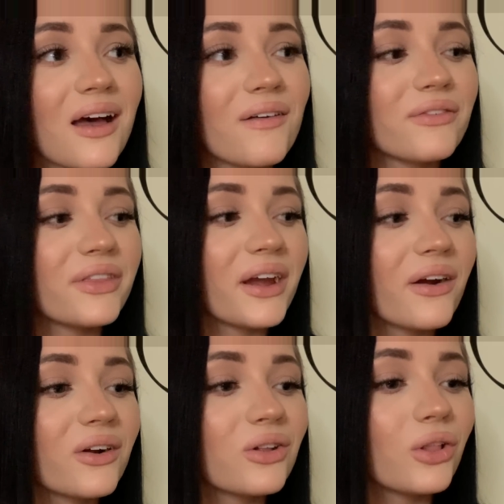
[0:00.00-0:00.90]
of
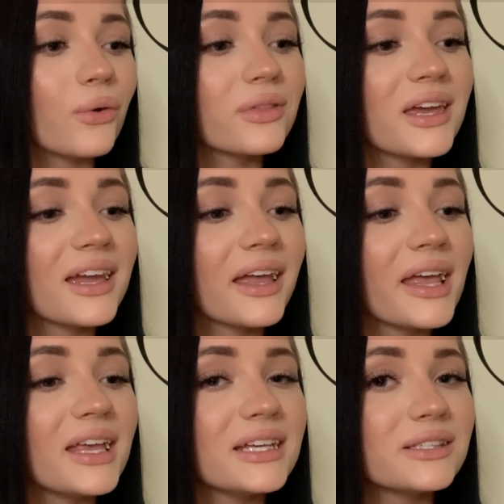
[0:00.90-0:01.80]
their clothing
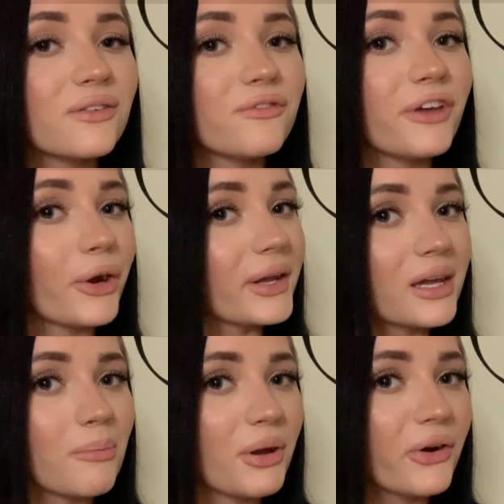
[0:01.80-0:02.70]
is very
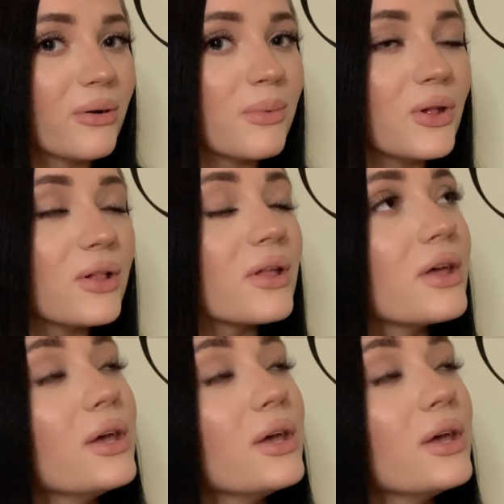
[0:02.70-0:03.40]
comparable